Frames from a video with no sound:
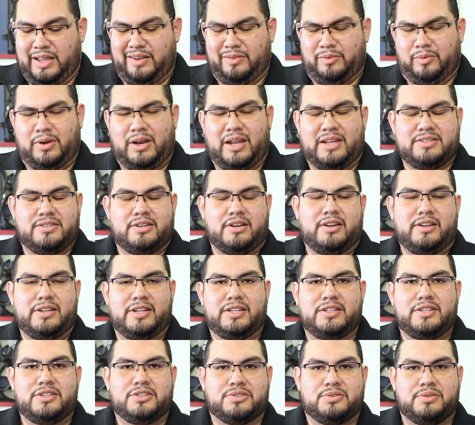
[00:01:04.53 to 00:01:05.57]
when I started in the
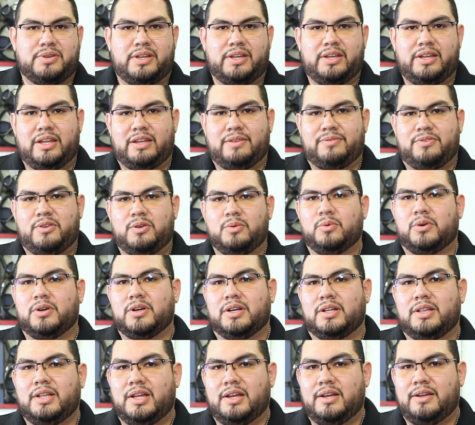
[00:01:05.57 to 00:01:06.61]
industry, if you wore
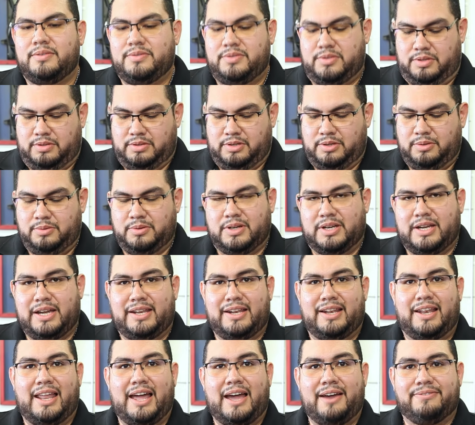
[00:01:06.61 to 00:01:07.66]
gloves, you were kind
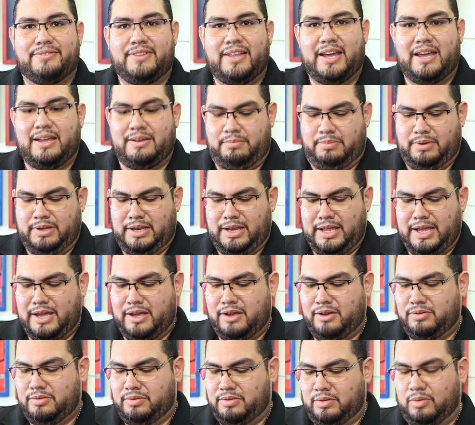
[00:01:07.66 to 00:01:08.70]
of laughed at, but
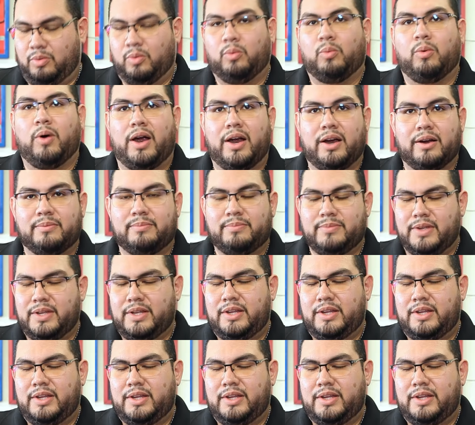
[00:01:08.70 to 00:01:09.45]
now wear them.